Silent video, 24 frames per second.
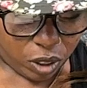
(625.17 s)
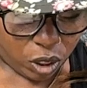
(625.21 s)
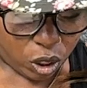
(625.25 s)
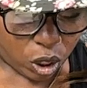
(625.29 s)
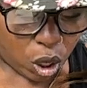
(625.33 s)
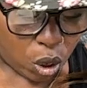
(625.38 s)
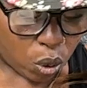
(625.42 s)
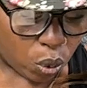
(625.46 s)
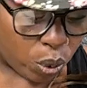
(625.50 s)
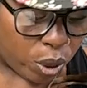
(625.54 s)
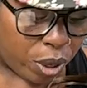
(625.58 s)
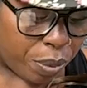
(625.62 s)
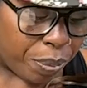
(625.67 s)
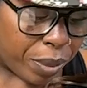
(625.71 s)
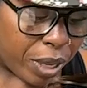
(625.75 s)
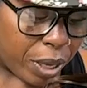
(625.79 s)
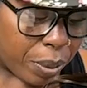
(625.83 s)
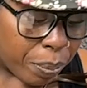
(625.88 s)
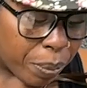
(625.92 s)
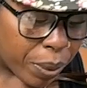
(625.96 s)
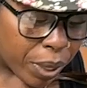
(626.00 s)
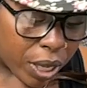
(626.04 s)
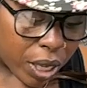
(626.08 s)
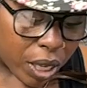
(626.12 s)
So
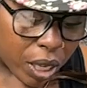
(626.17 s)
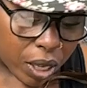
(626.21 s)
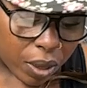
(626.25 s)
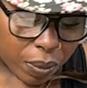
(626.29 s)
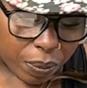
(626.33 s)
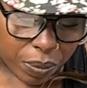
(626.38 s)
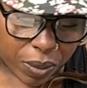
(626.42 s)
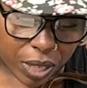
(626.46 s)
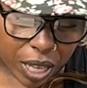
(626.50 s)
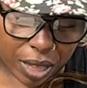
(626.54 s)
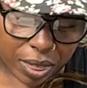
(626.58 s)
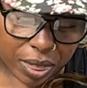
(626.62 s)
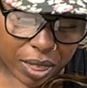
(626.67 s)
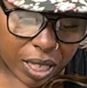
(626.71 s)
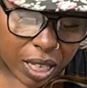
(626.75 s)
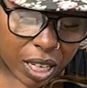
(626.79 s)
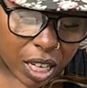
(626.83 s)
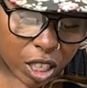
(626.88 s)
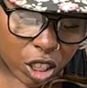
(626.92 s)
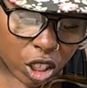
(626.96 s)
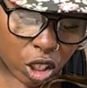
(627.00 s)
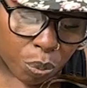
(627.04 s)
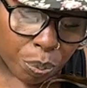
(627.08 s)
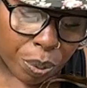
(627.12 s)
remember that
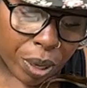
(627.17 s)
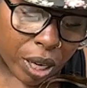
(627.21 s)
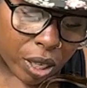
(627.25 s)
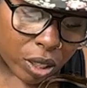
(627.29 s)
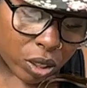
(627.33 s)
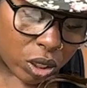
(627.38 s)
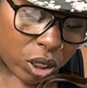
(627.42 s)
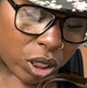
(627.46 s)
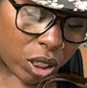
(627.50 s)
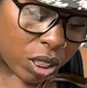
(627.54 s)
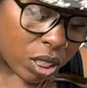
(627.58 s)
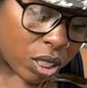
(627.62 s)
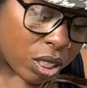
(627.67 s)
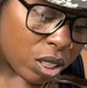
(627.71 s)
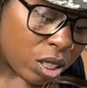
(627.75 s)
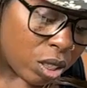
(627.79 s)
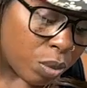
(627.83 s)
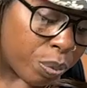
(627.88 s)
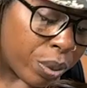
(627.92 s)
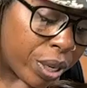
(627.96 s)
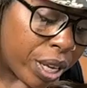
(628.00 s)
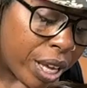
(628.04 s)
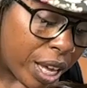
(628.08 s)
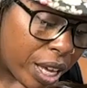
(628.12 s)
the other
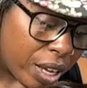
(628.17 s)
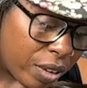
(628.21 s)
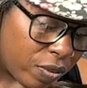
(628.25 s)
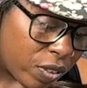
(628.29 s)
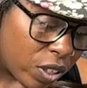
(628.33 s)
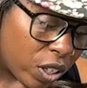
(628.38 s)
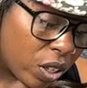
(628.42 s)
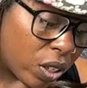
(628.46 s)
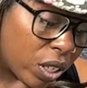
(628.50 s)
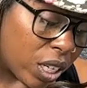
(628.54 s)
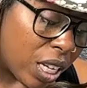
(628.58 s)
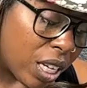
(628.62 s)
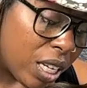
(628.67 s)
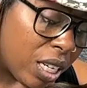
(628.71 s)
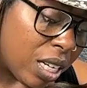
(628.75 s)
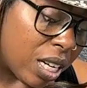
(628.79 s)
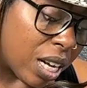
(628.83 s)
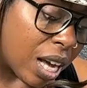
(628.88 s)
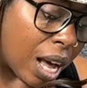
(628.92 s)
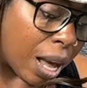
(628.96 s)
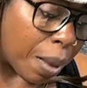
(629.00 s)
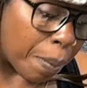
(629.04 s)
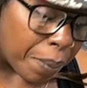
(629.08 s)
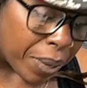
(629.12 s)
person's behavior
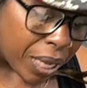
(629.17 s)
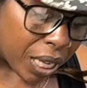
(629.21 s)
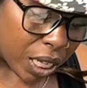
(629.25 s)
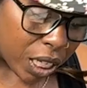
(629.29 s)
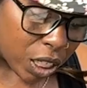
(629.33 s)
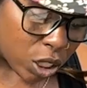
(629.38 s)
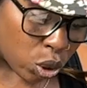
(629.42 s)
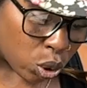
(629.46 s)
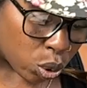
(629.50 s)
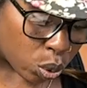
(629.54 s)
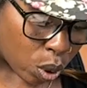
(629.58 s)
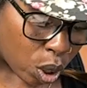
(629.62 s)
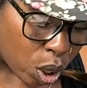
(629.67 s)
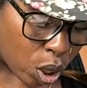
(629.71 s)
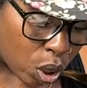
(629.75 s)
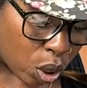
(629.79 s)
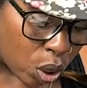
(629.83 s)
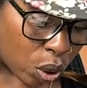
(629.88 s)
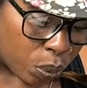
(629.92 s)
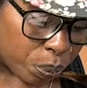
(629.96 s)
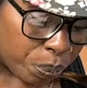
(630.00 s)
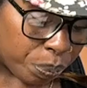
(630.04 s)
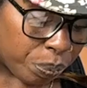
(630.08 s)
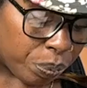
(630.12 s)
cannot be
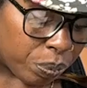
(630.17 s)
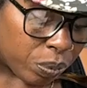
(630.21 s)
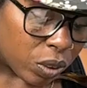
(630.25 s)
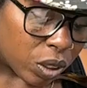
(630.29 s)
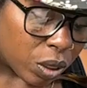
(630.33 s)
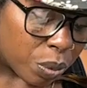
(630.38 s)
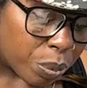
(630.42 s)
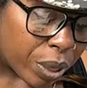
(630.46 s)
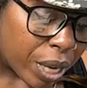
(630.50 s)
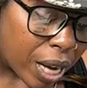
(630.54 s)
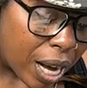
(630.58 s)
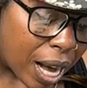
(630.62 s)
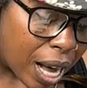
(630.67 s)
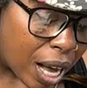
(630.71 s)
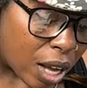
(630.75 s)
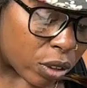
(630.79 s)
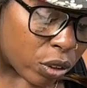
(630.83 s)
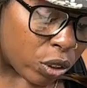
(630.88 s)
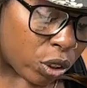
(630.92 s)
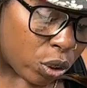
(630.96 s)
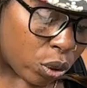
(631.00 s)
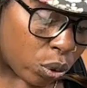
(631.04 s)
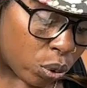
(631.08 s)
controlled, but how